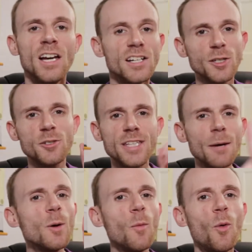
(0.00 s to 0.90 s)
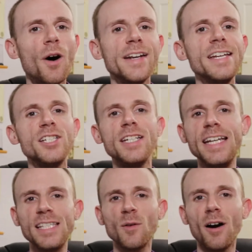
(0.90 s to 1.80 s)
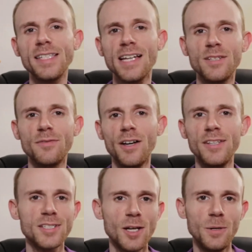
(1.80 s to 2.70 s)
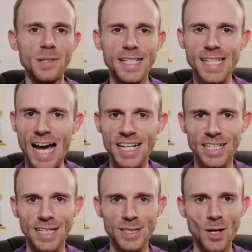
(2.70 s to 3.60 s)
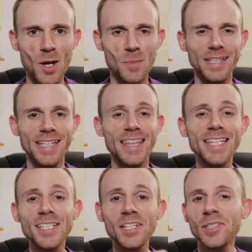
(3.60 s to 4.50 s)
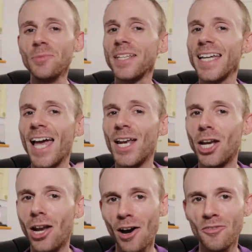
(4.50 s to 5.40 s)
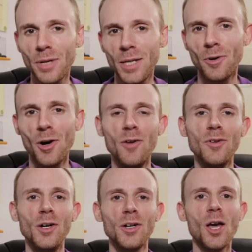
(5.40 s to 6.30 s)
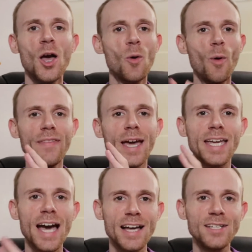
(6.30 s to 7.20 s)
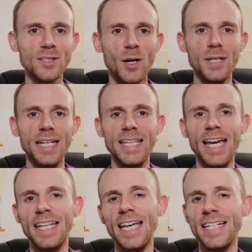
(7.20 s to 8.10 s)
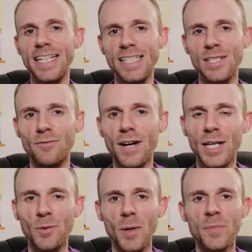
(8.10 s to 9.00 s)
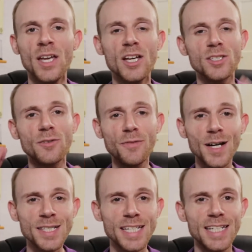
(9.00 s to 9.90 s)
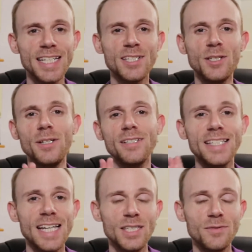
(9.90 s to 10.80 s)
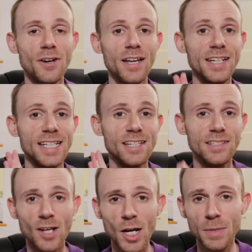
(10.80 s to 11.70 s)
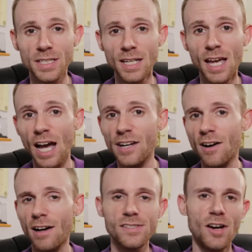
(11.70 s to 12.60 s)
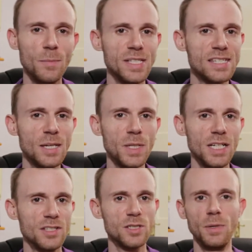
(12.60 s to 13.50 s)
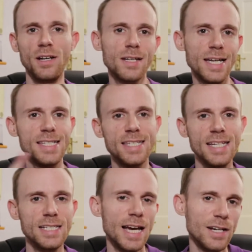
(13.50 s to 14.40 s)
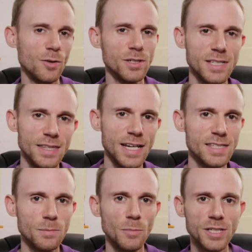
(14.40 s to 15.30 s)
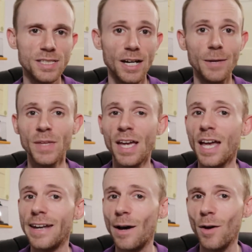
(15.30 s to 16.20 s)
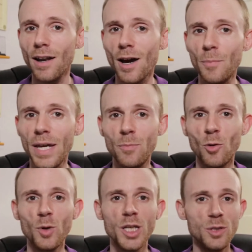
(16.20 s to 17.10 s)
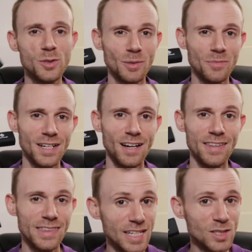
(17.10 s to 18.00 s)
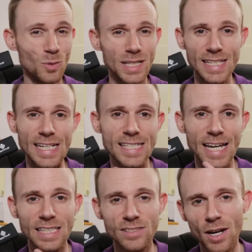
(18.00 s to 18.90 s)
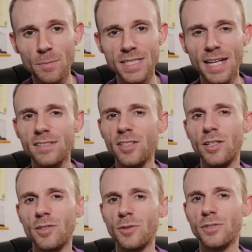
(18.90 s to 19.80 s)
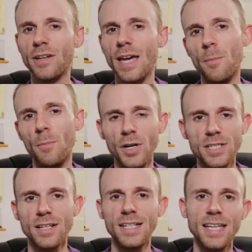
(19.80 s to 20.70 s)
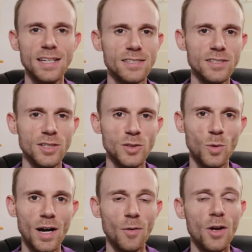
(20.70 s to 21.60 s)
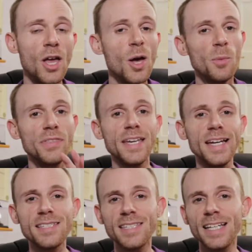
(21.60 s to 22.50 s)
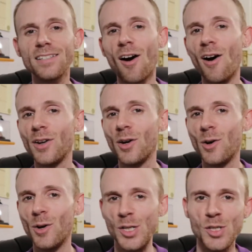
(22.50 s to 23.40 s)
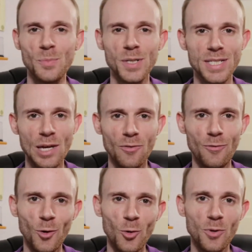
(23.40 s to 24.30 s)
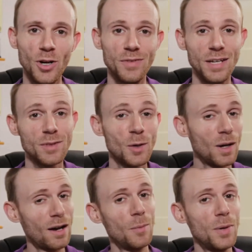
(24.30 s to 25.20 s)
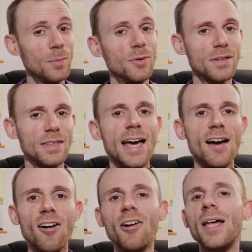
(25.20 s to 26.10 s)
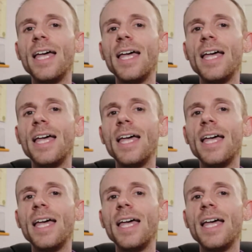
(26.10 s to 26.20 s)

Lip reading: So step number one is you need to identify the stone is actually a diamond, and this is something a lot of people overlook when they get a stone in and they need to value it. So the first thing you need to do is identify that it's a diamond and not a diamond simulant, something like a CZ or a synthetic moissanite. Now a lot of people will use something like this, which is a diamond tester. You can also get moissanite testers as well, but these things aren't 100% foolproof. Even though a lot of people think they are,